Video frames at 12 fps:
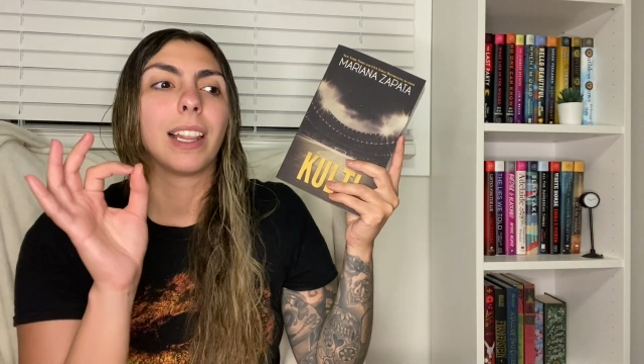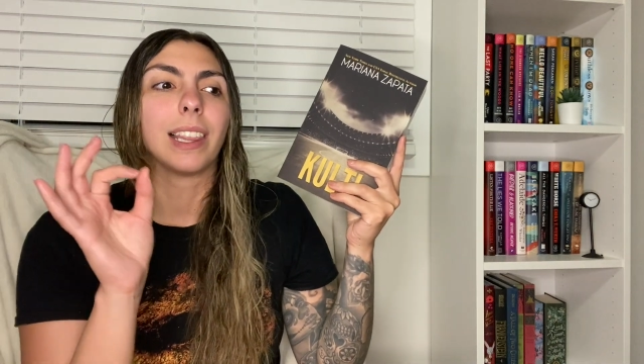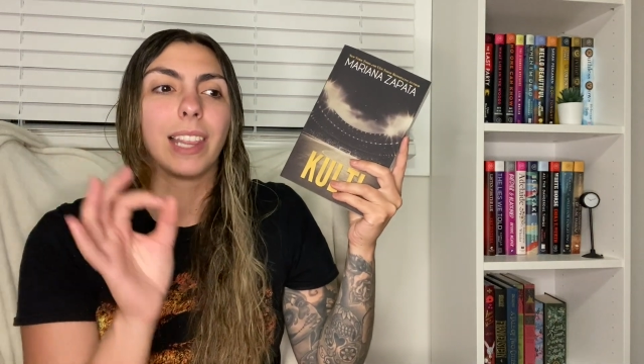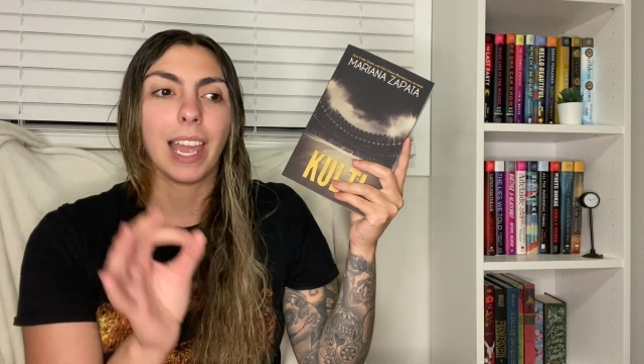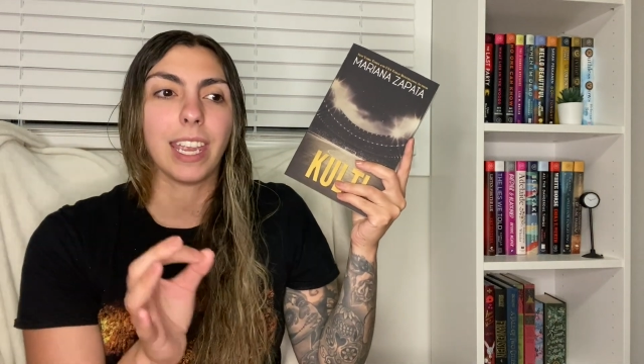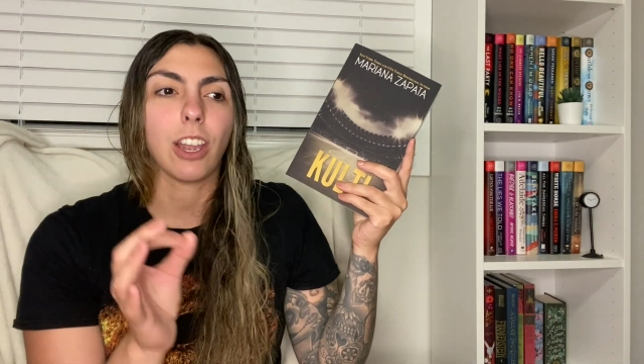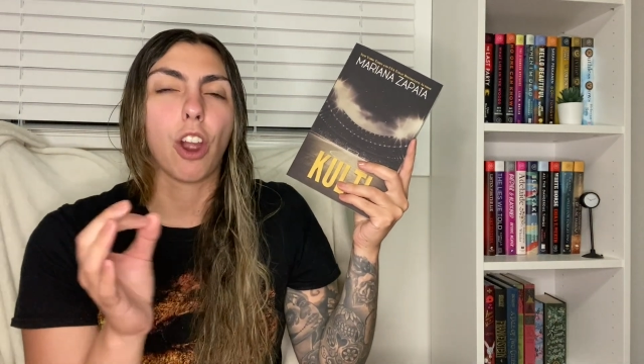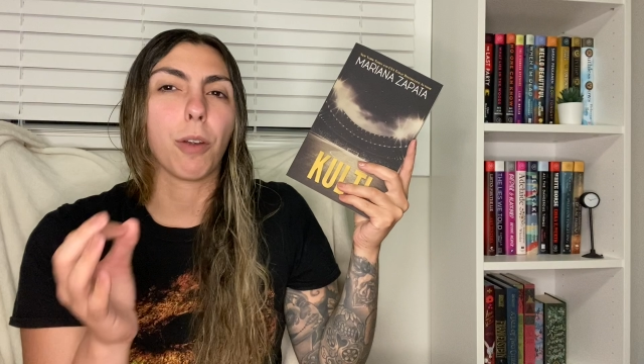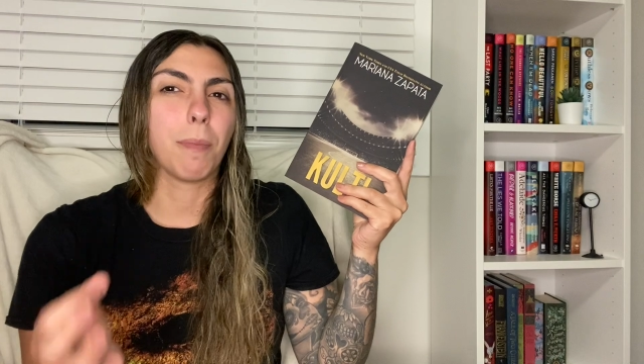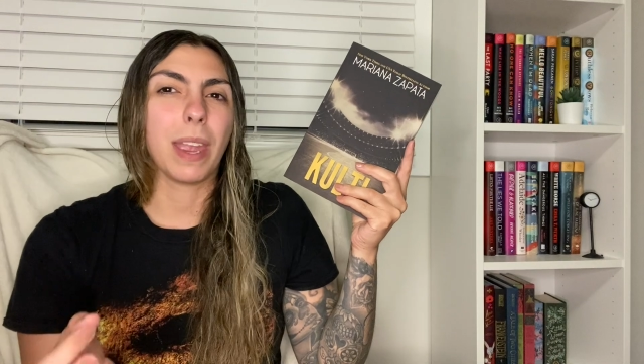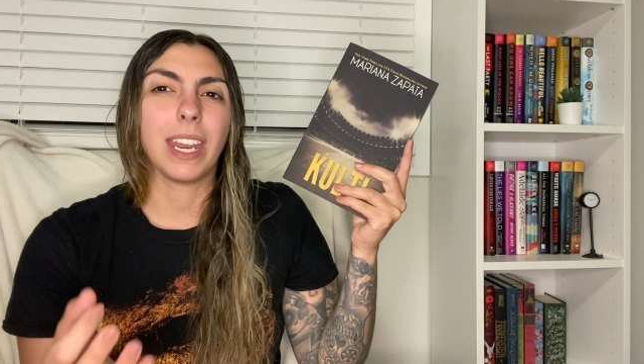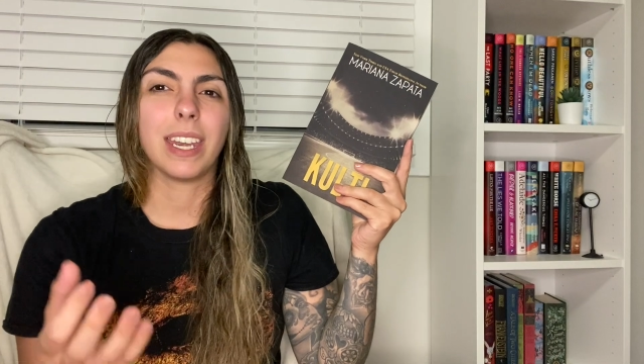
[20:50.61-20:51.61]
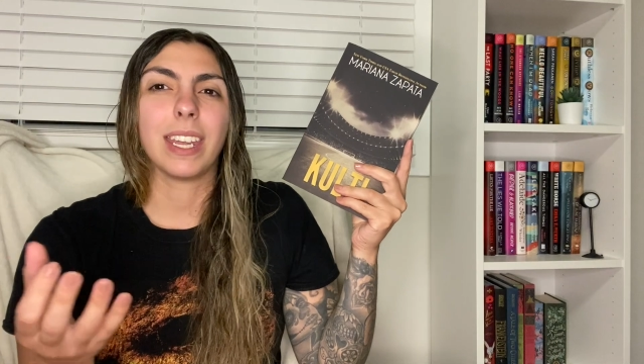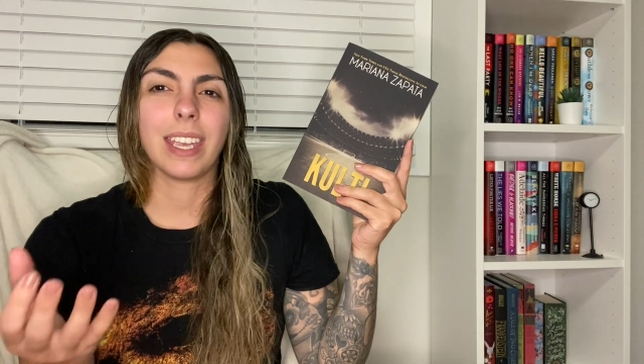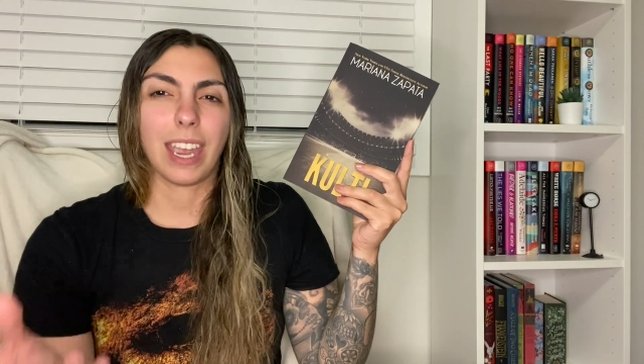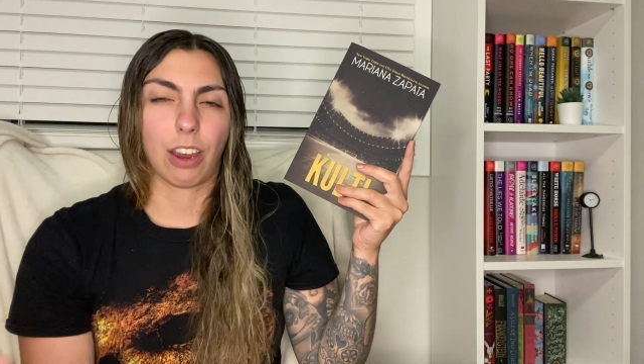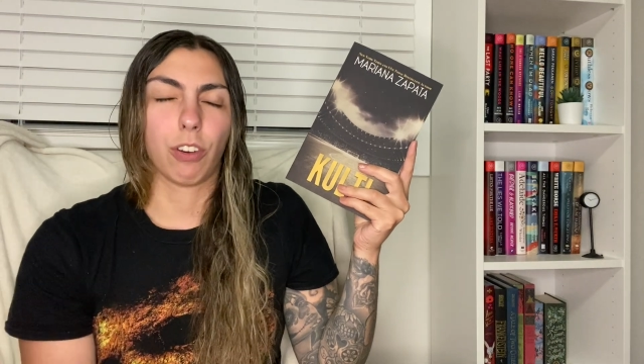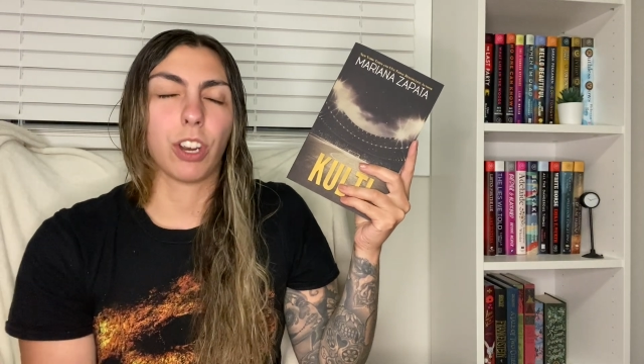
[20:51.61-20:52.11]
like our main
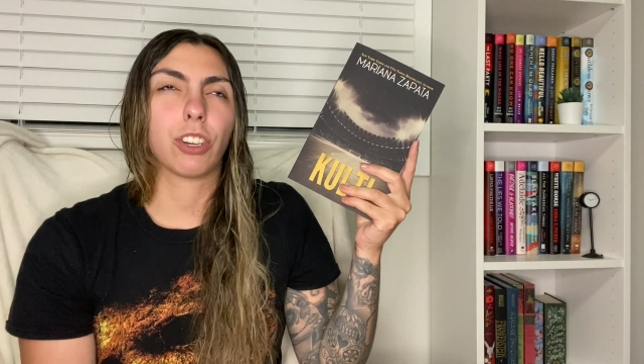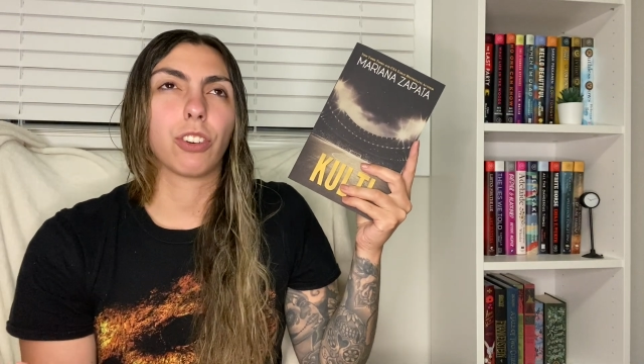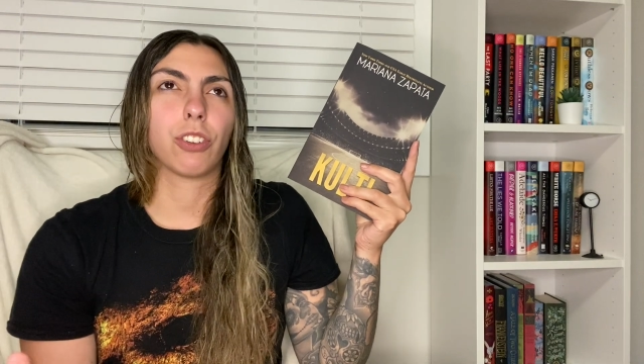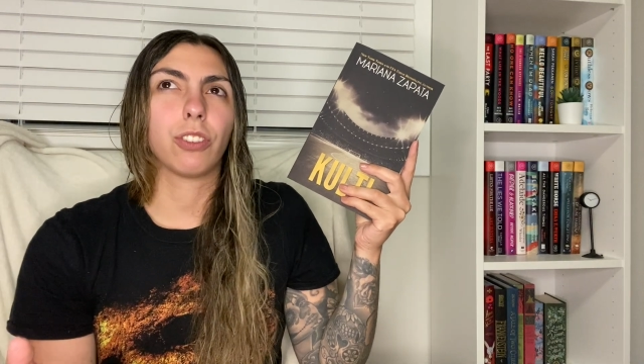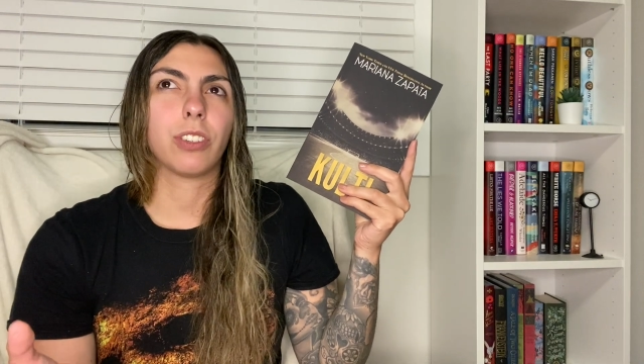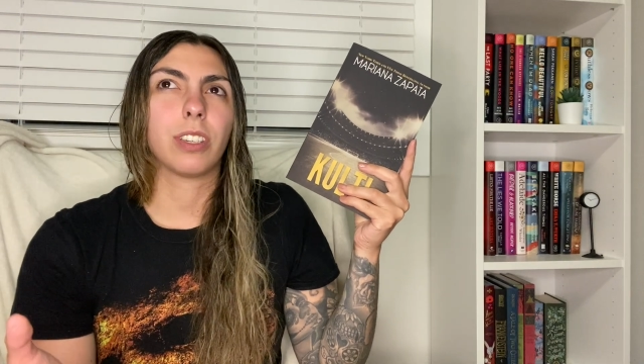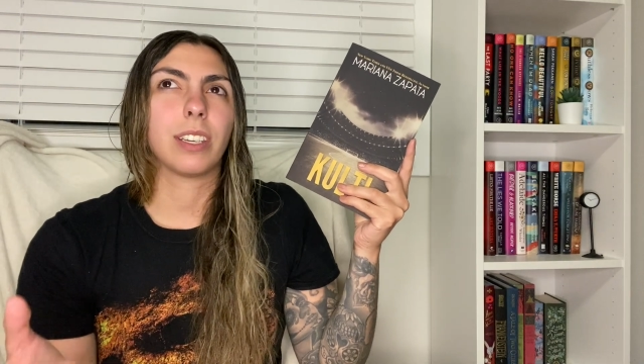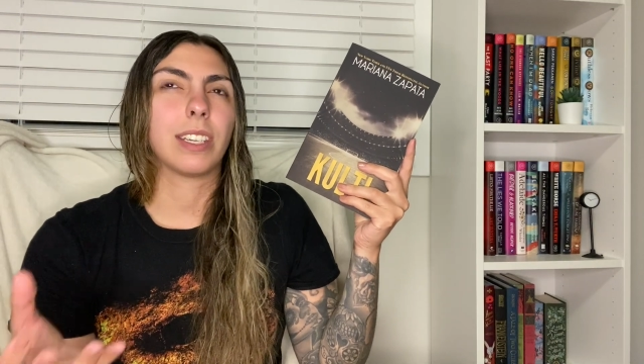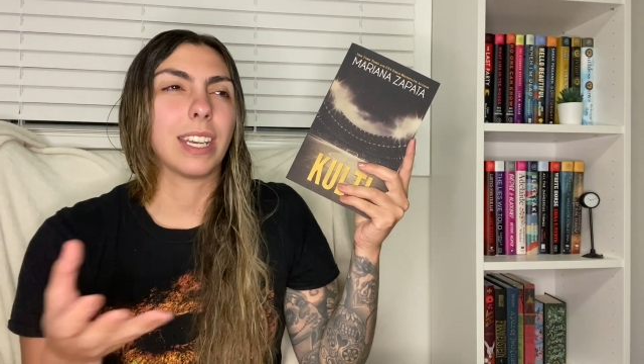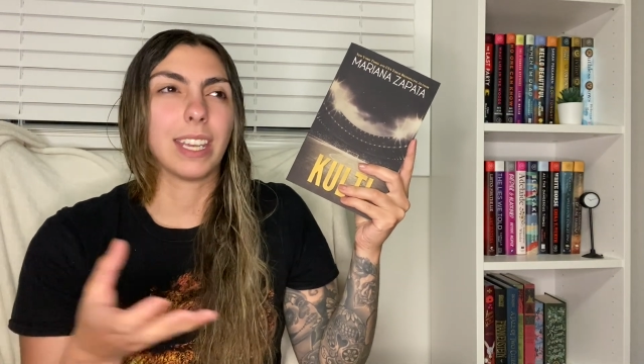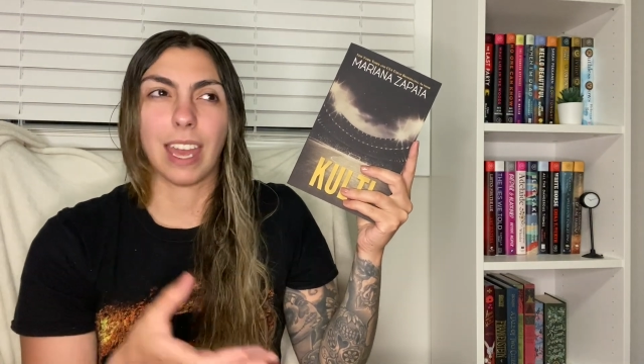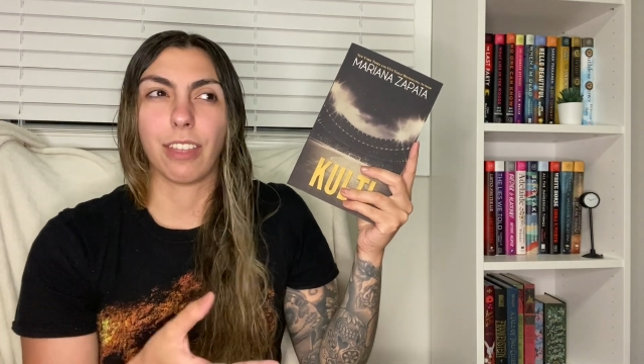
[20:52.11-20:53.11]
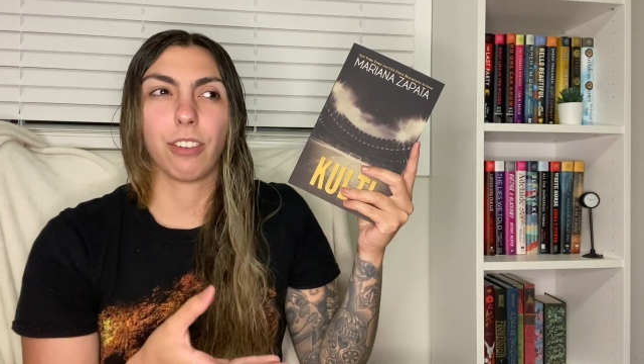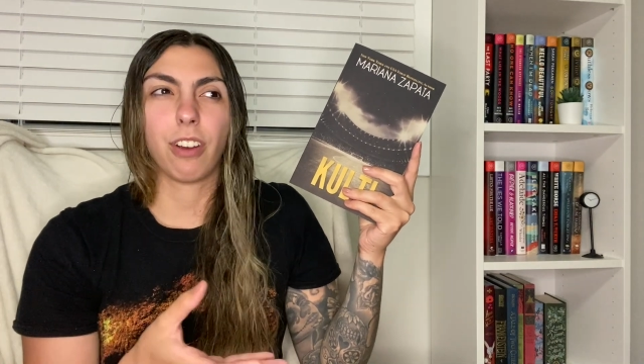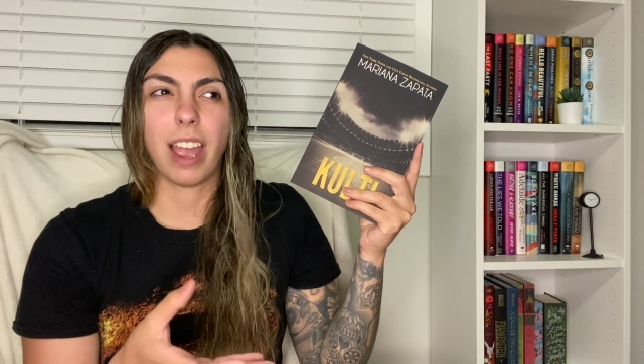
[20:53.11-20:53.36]
characters together.